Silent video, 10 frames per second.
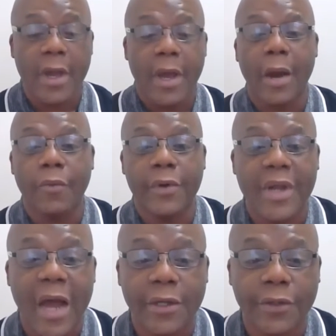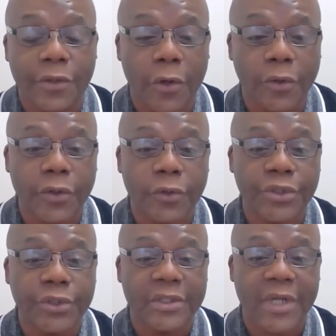I would not, use
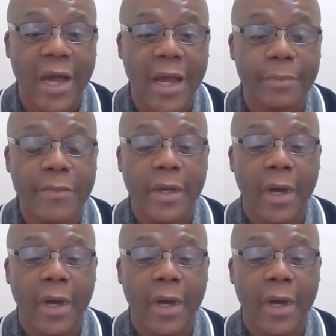your time,